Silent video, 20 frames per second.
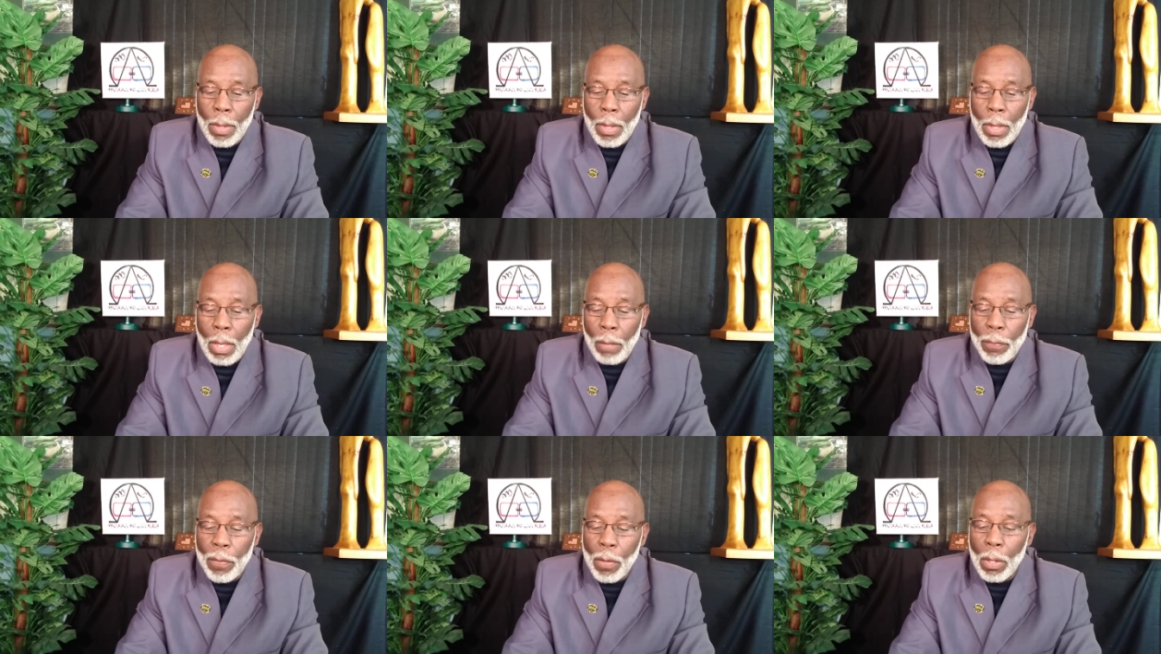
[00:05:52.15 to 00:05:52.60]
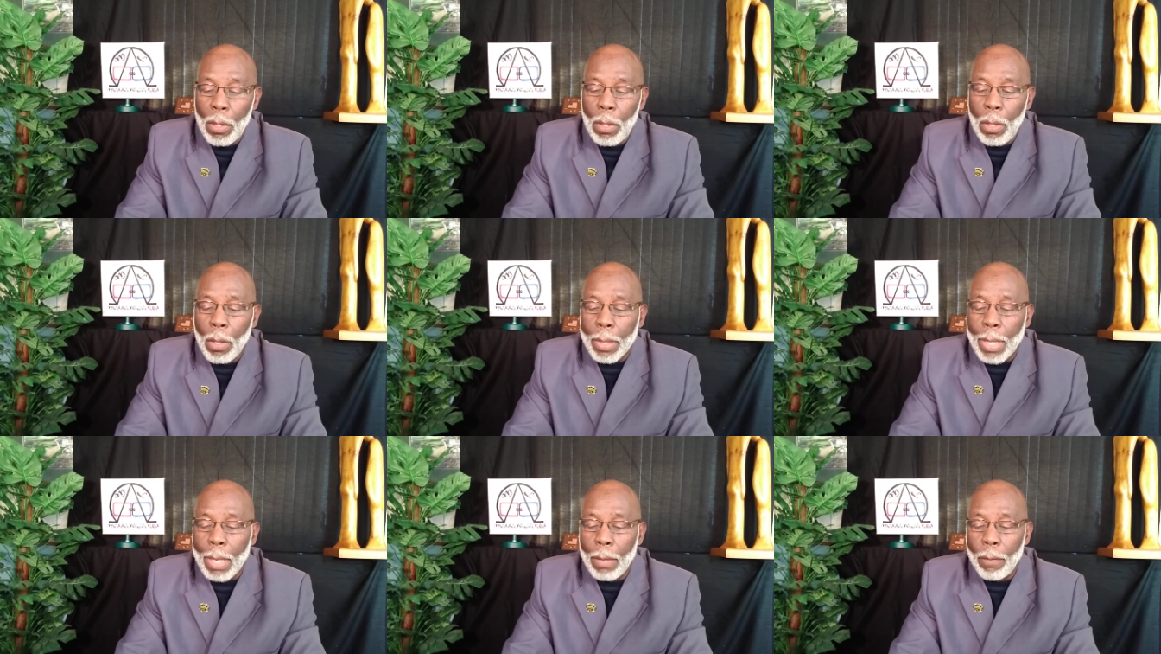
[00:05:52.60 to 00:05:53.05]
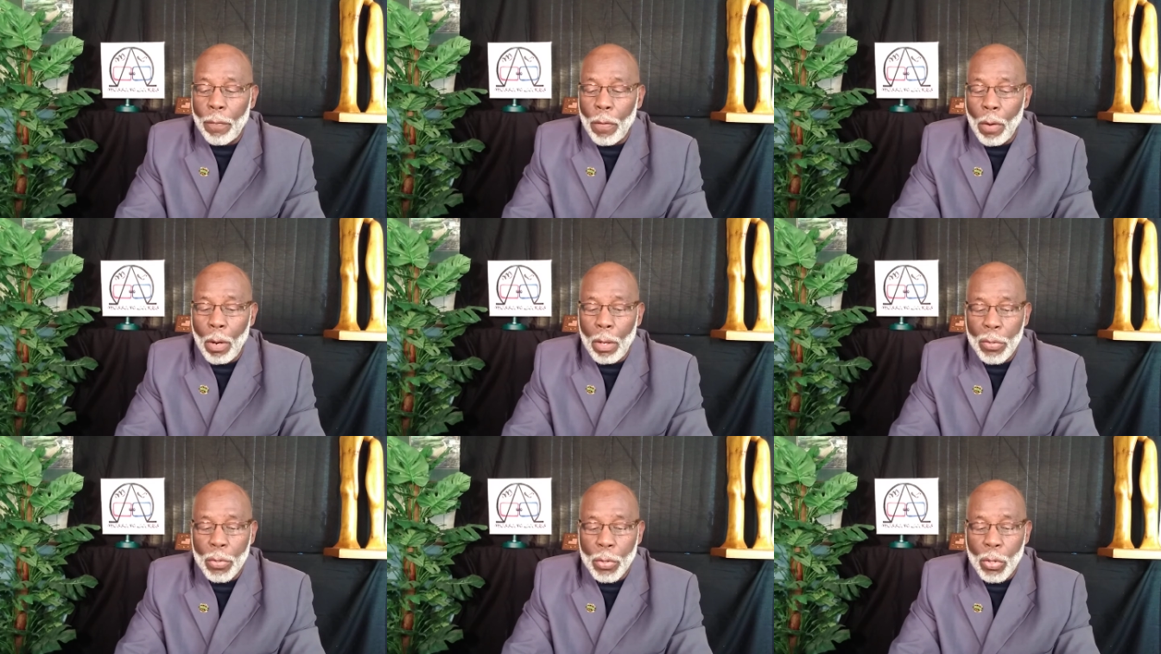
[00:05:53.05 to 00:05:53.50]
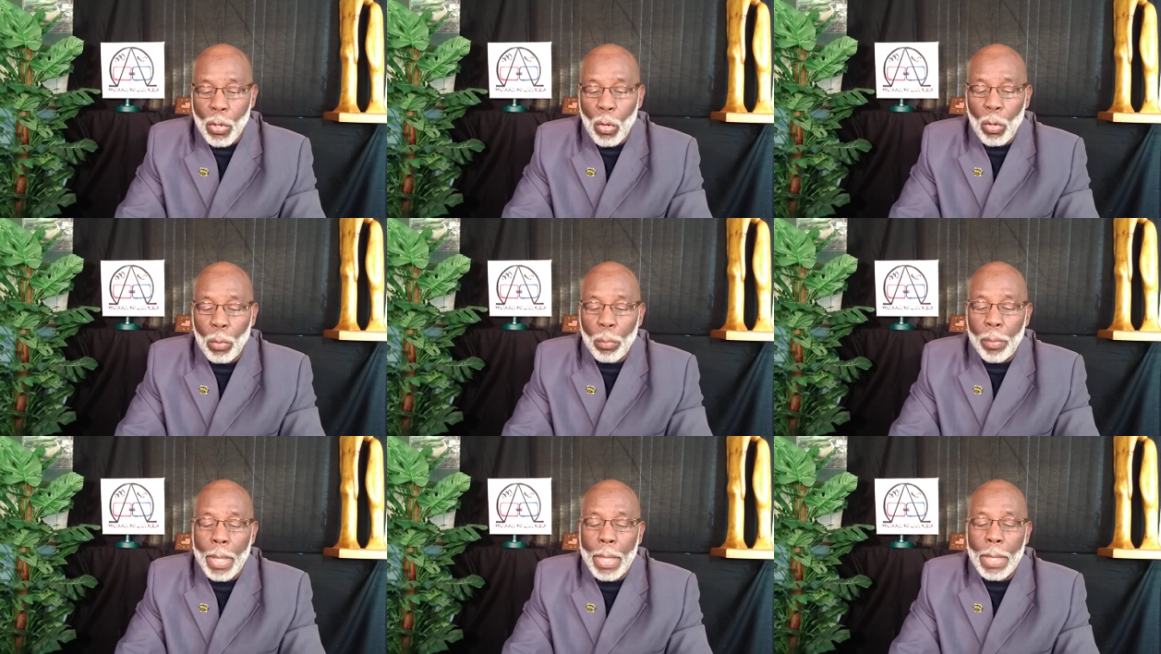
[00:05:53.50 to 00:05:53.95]
If you're looking for a
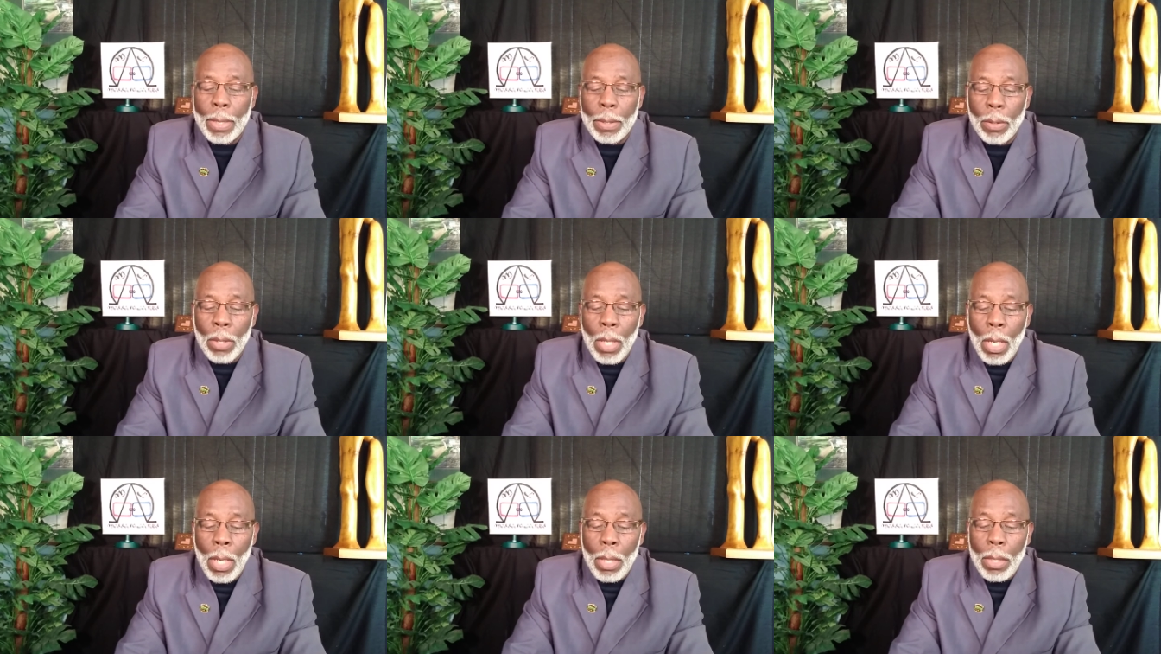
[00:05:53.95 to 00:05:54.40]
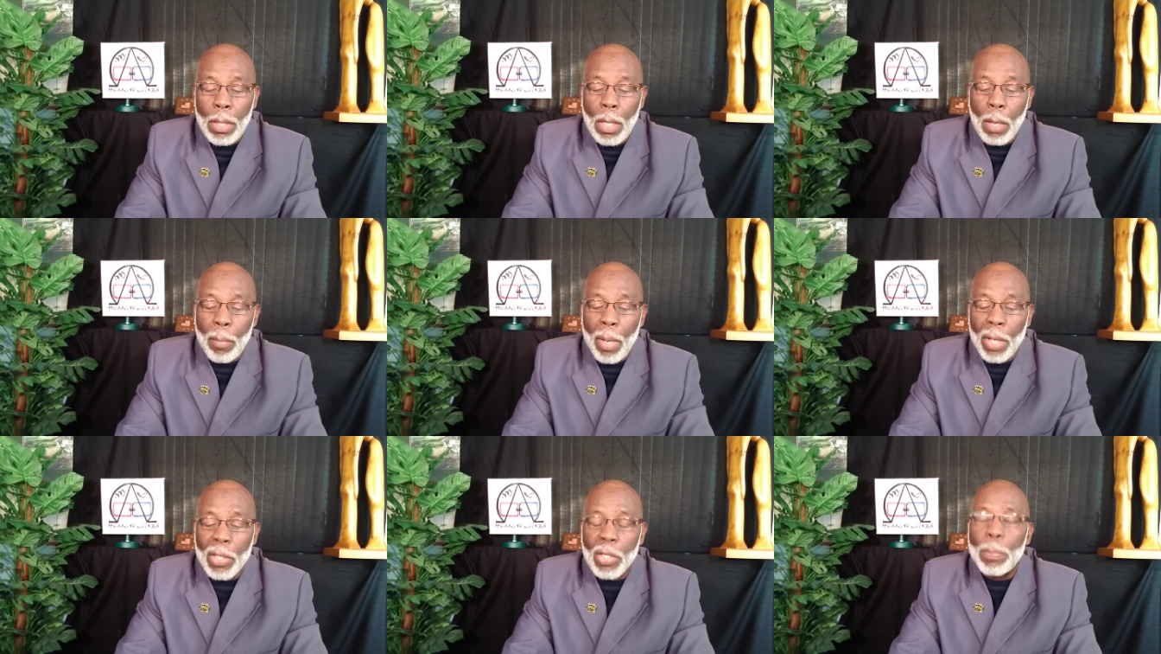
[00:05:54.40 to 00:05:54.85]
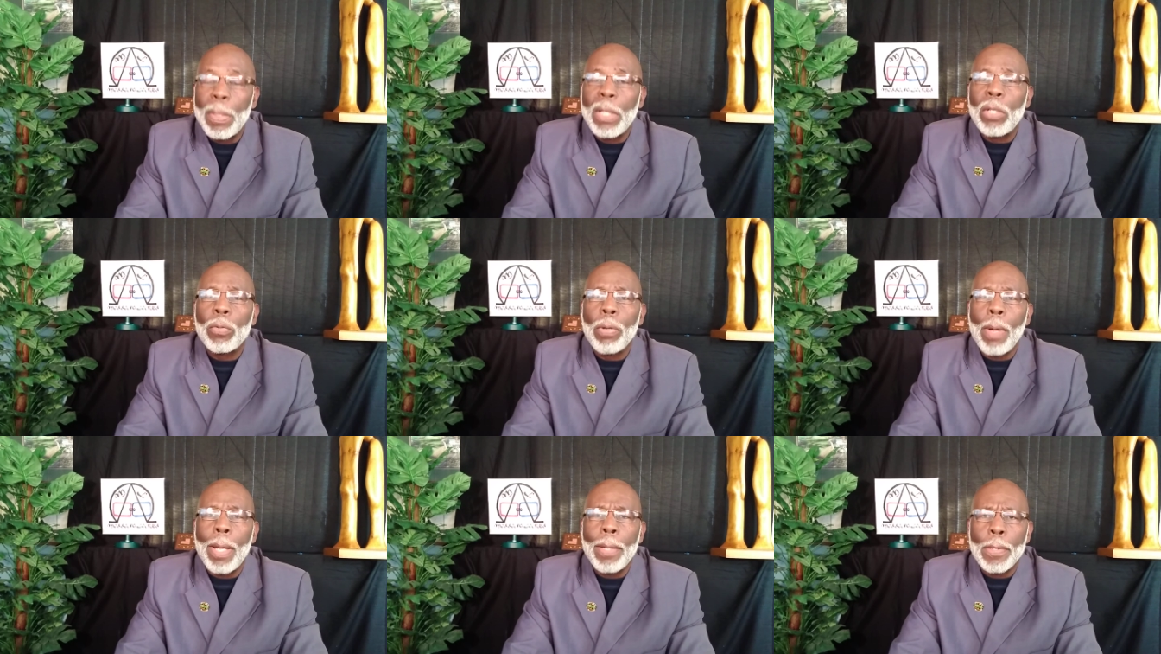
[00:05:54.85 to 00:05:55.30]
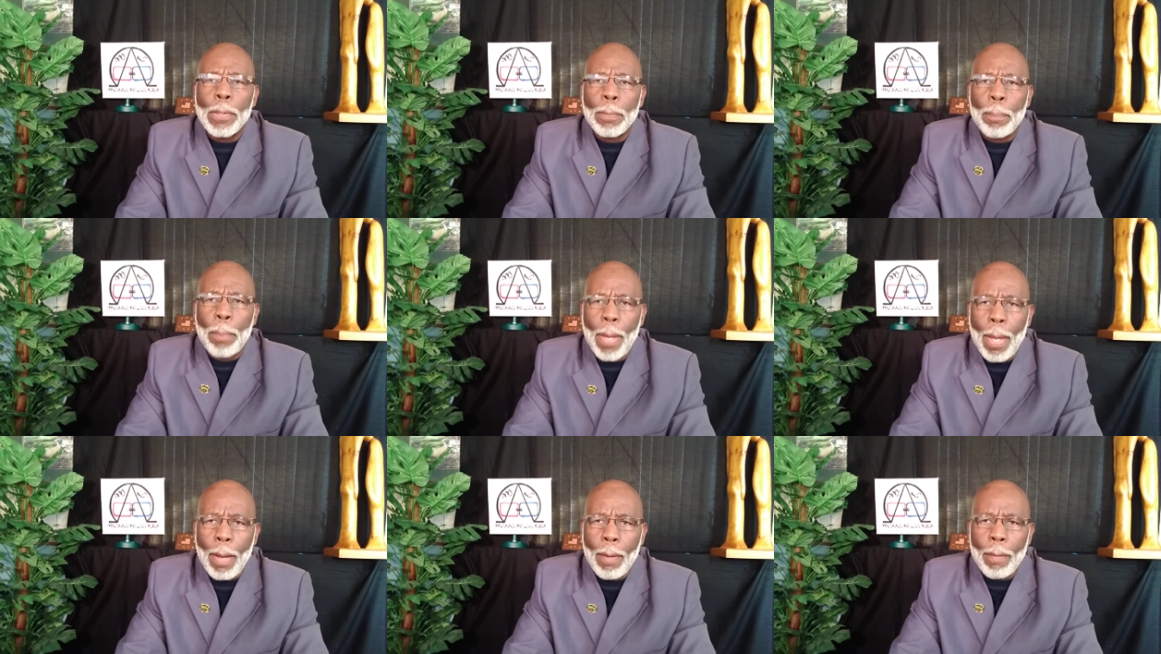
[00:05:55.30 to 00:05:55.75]
soulmate, you must be
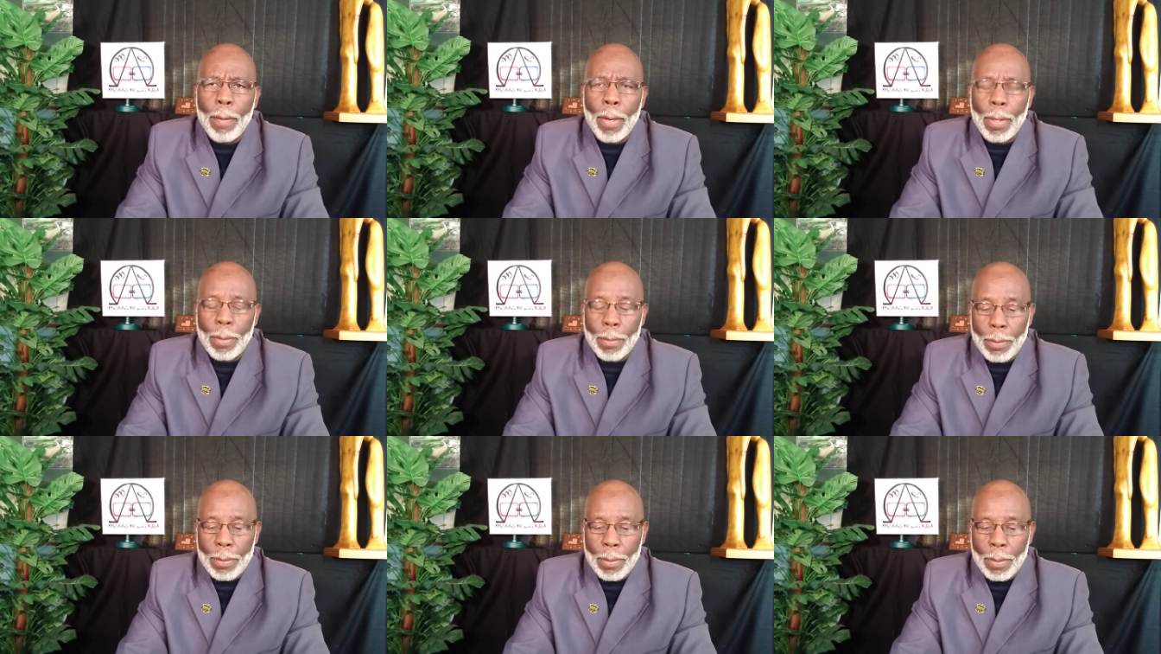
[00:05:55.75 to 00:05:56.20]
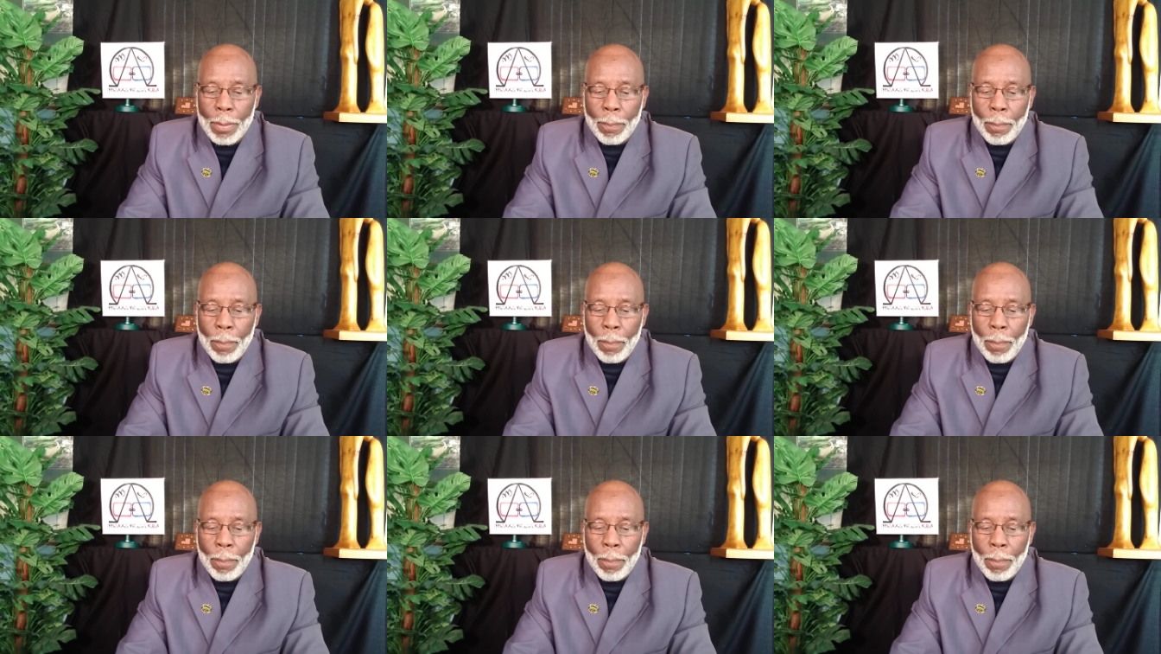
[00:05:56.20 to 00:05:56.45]
transparent